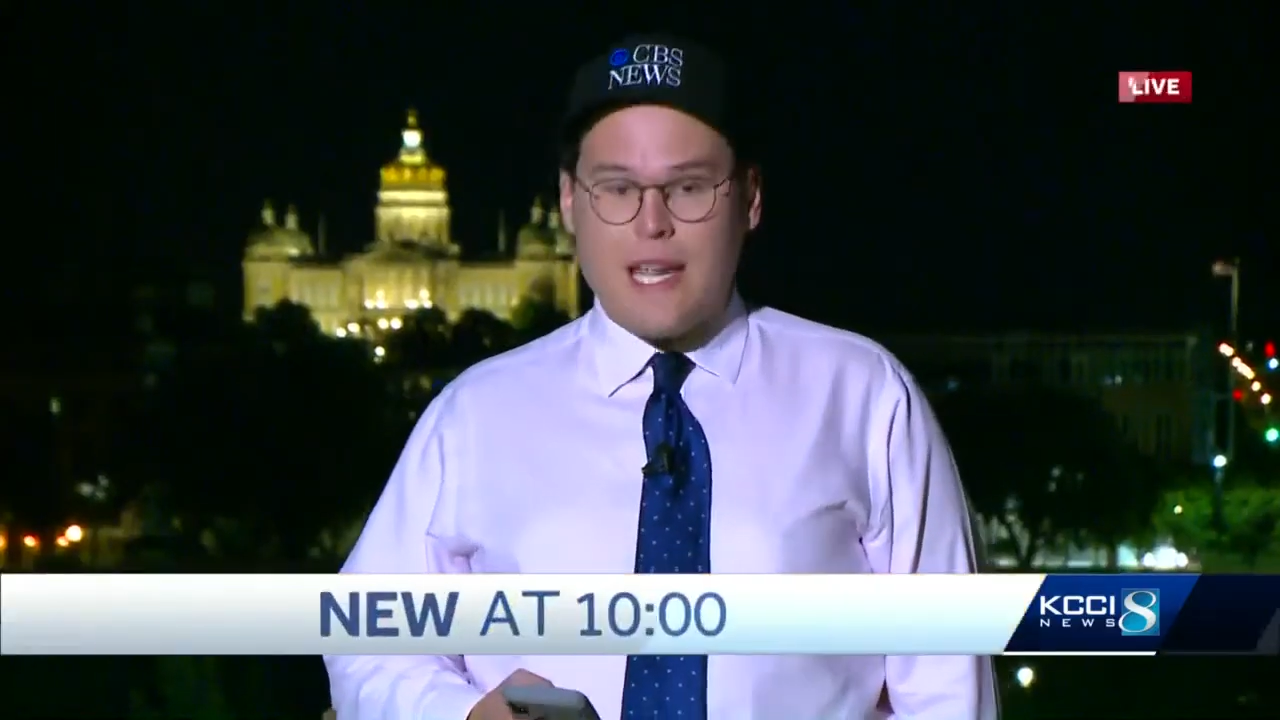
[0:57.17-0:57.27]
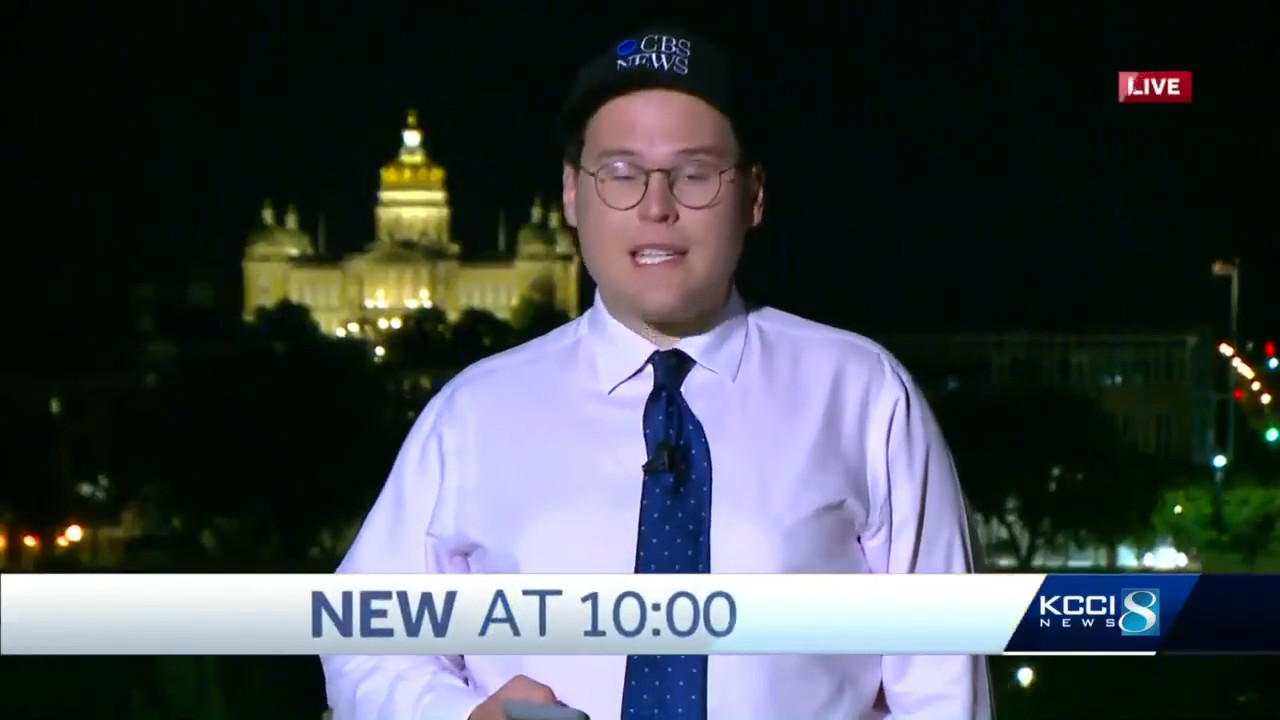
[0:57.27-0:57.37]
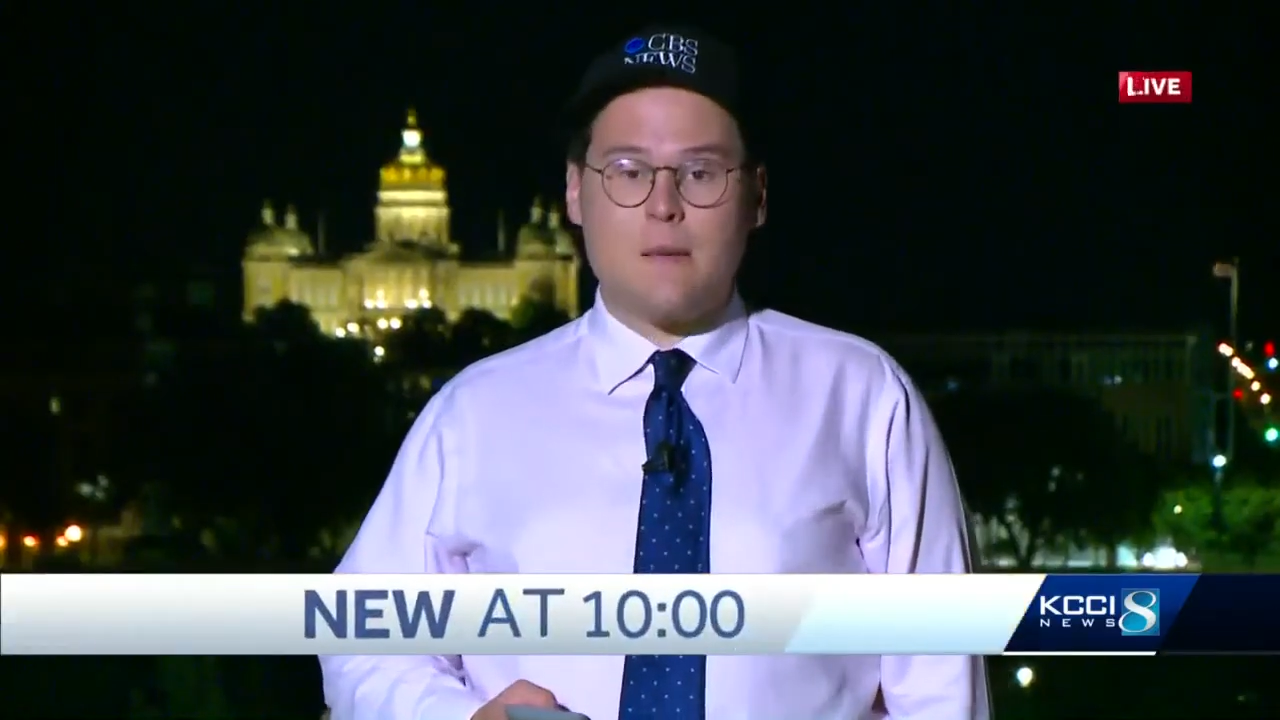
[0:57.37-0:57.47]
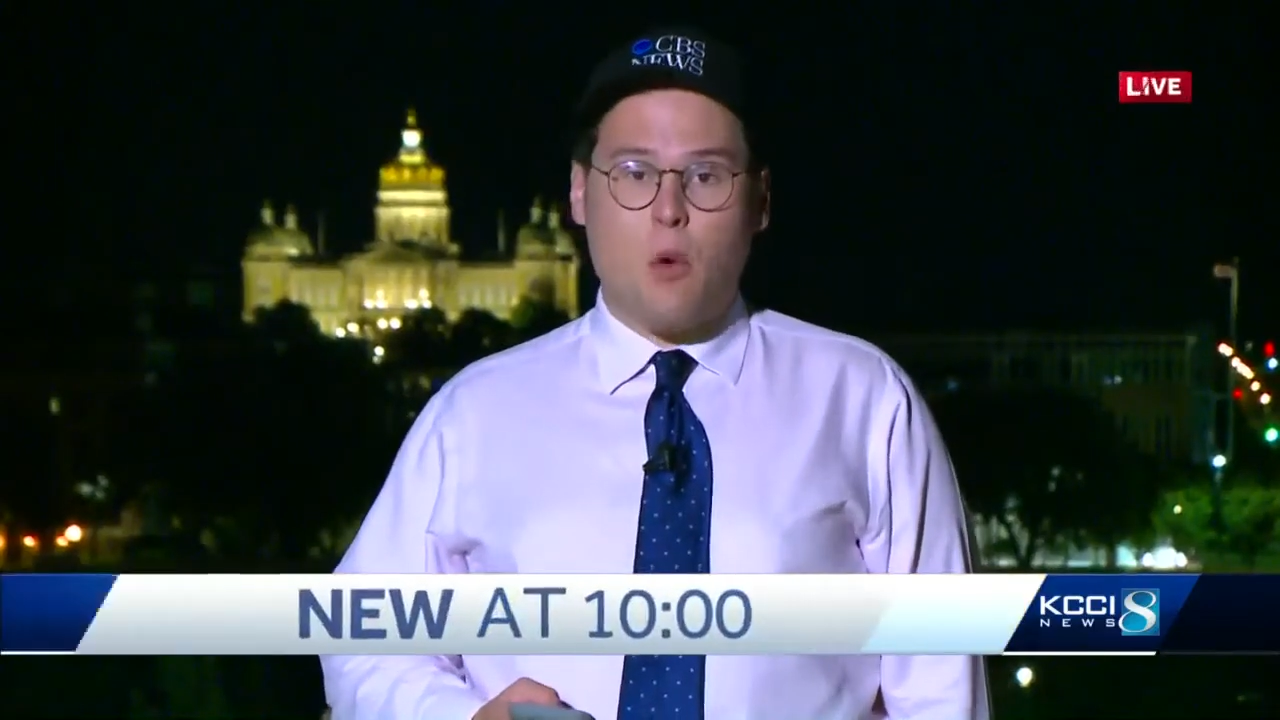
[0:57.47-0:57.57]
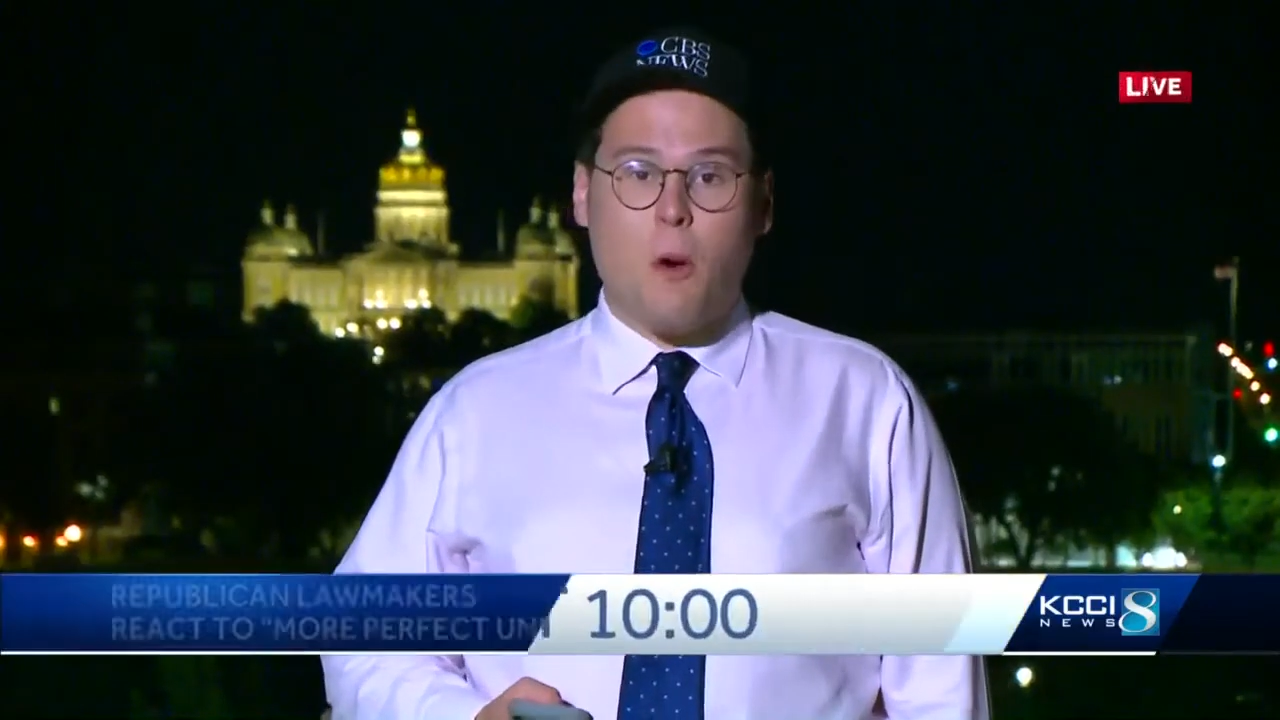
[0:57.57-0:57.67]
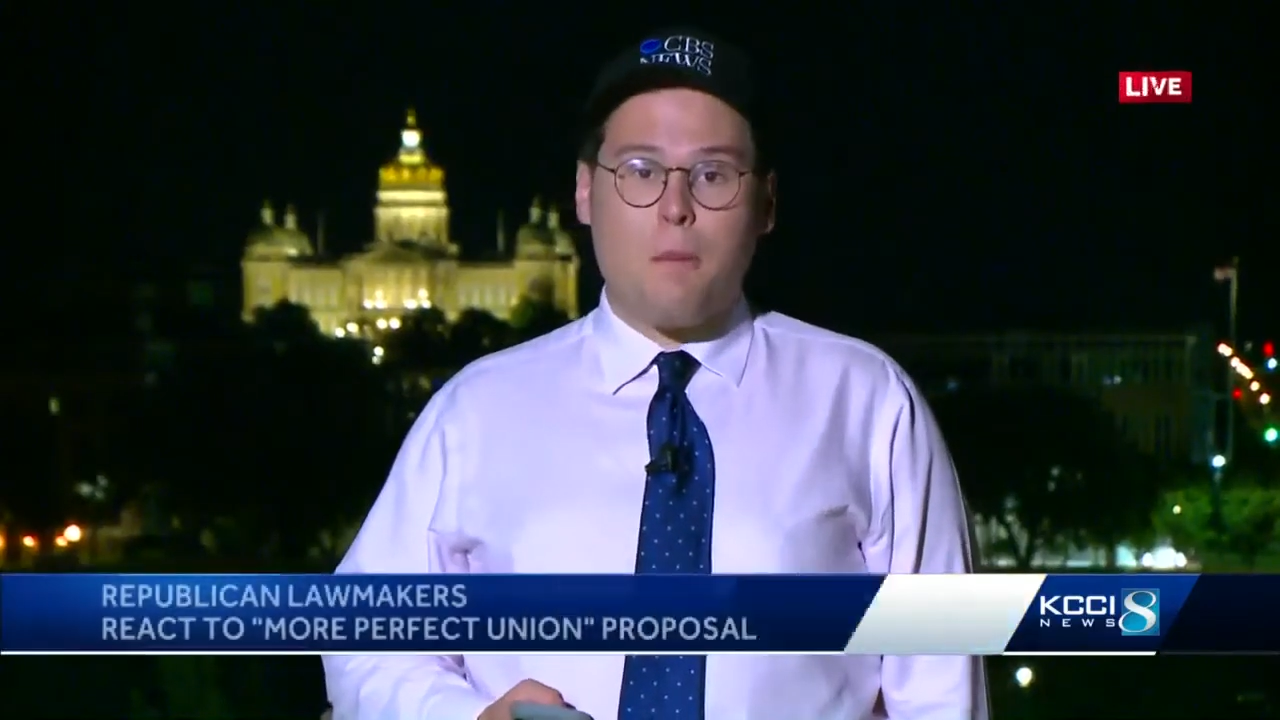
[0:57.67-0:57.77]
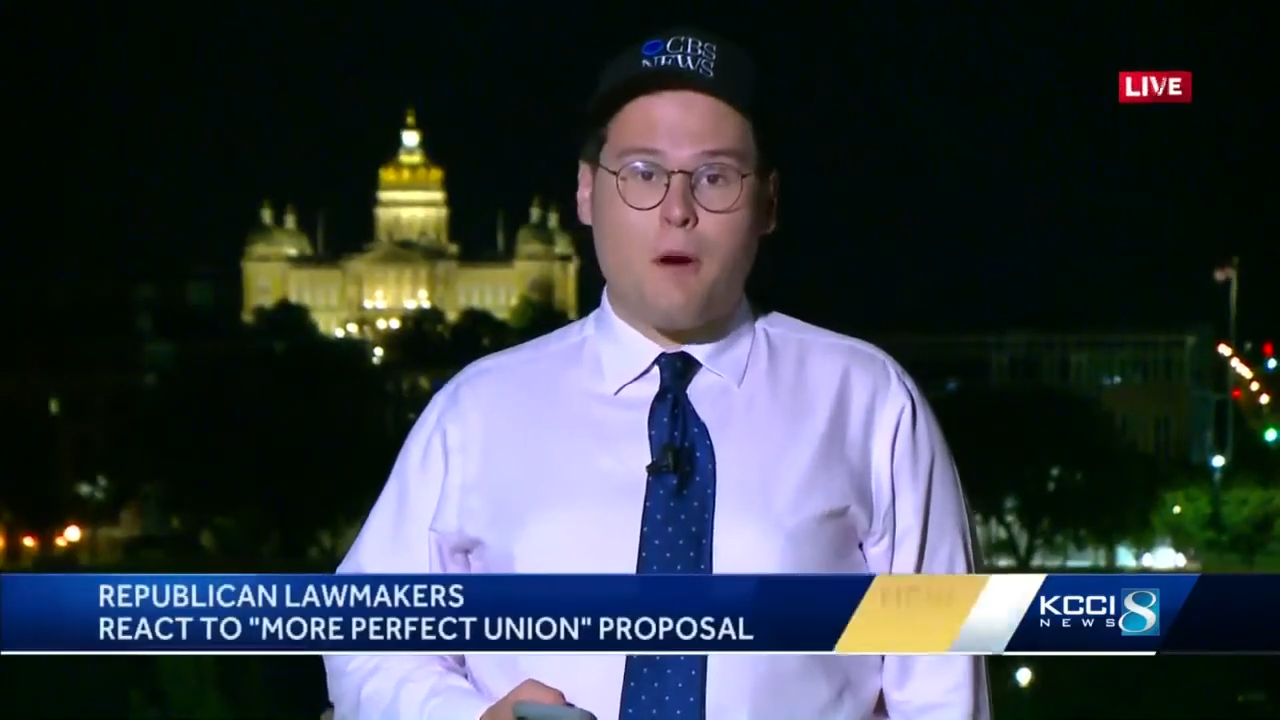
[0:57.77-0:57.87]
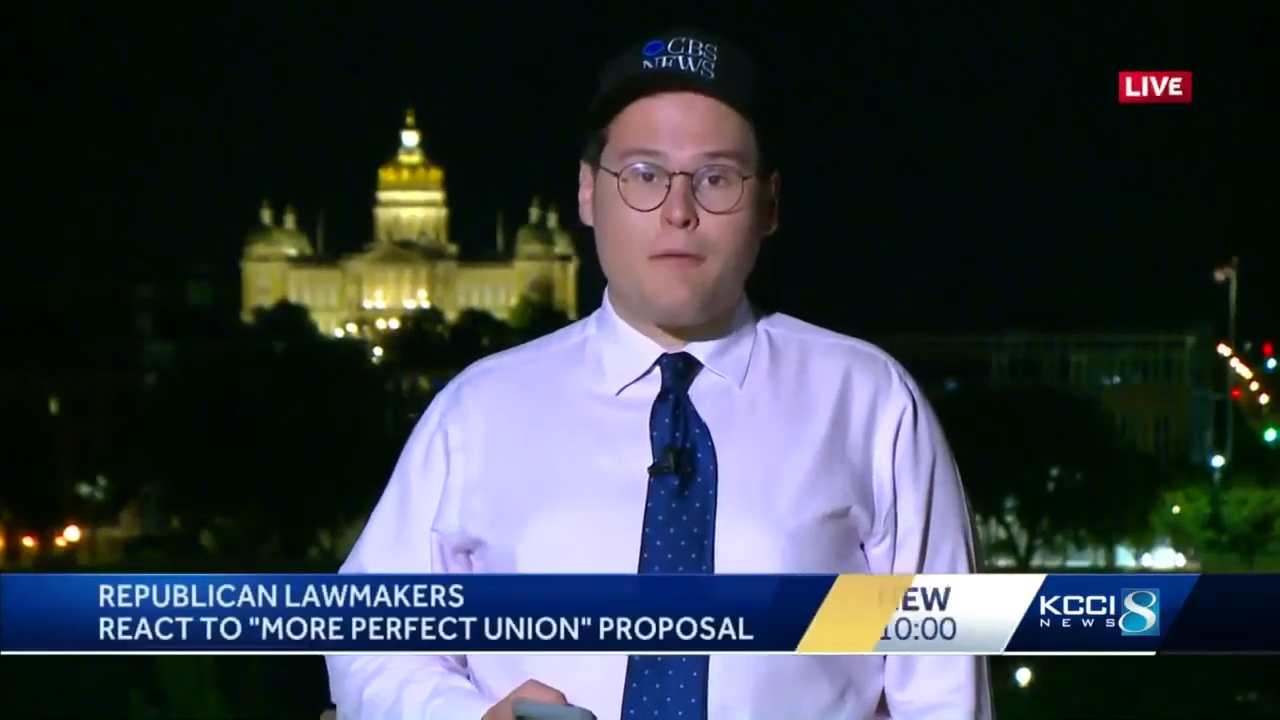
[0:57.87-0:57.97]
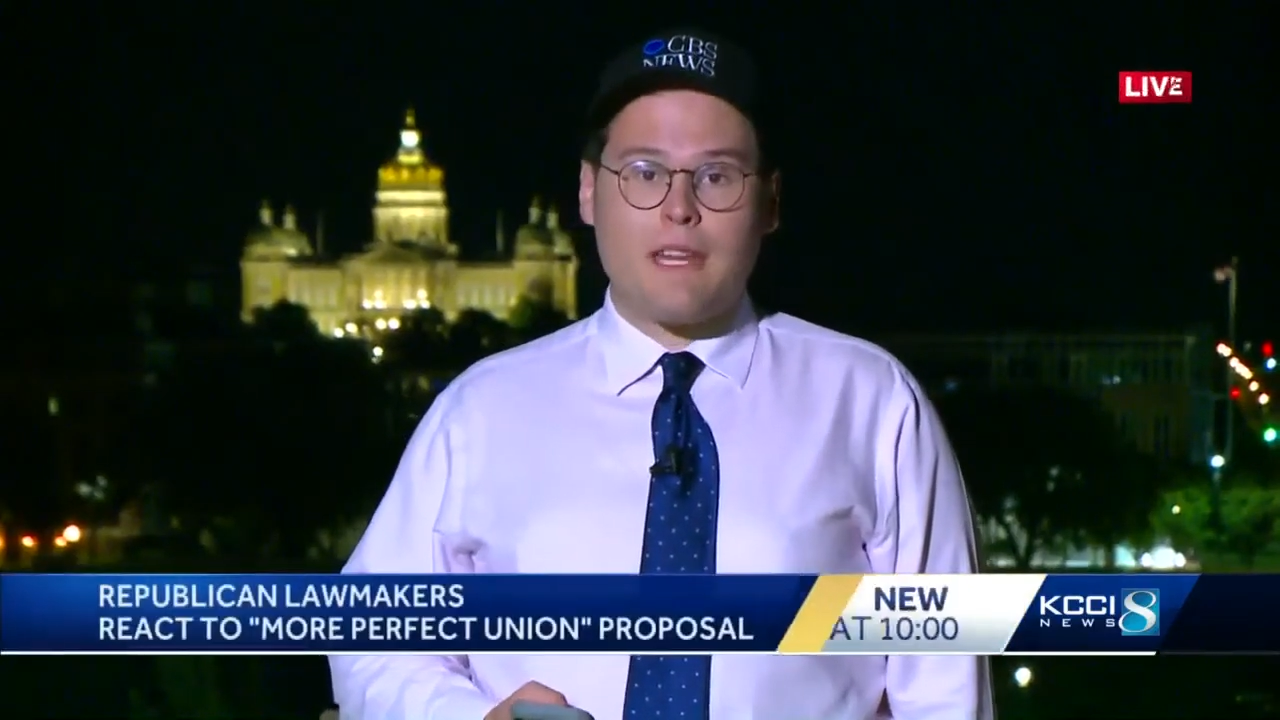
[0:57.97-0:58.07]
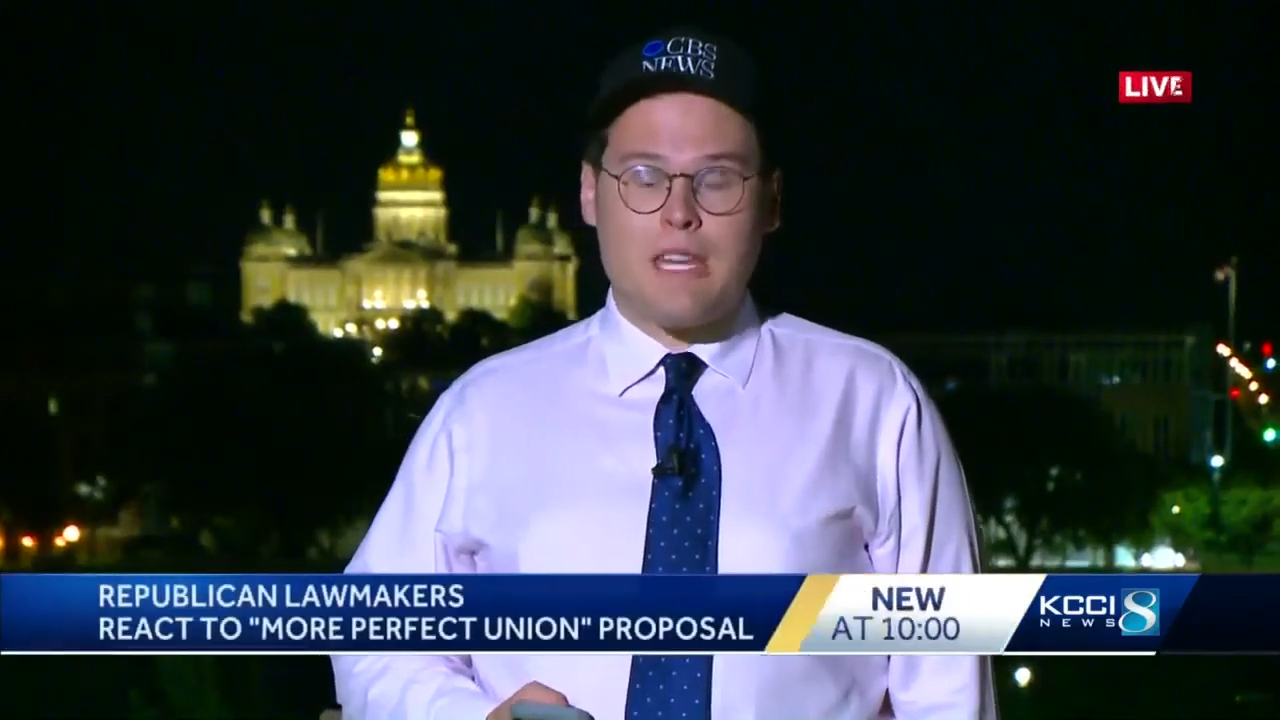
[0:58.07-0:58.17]
who says the more
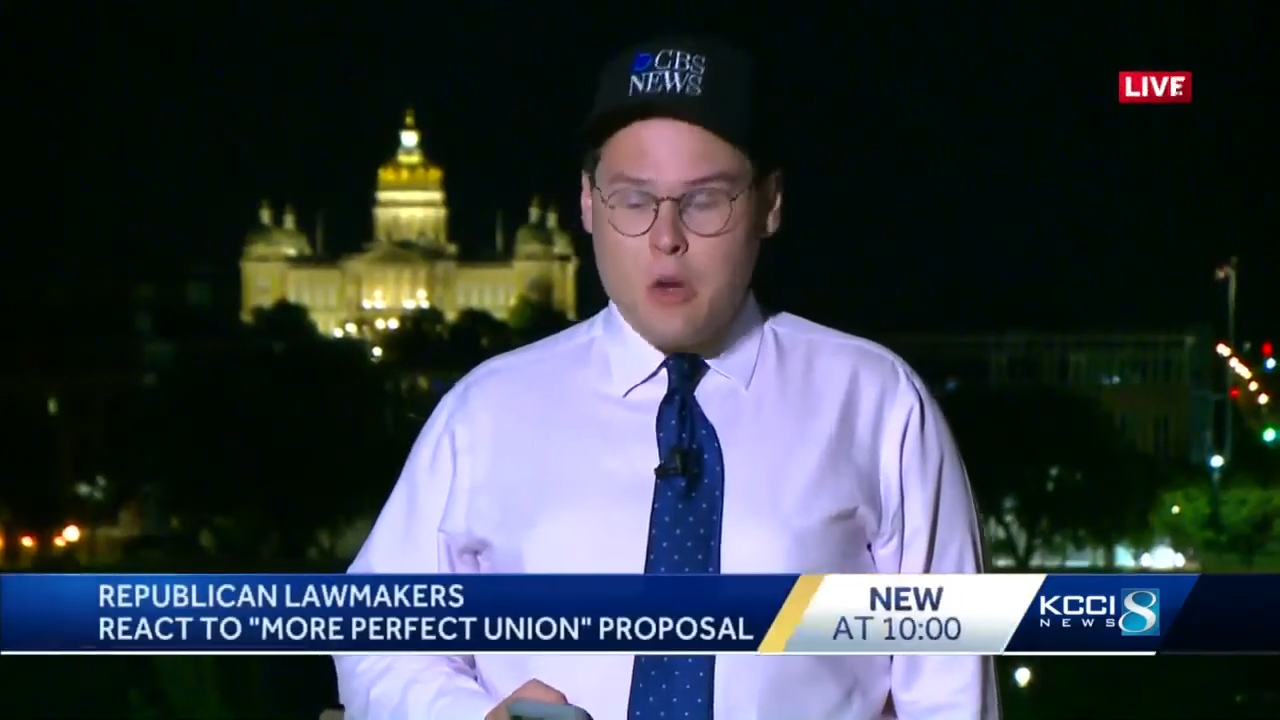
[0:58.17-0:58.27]
perfect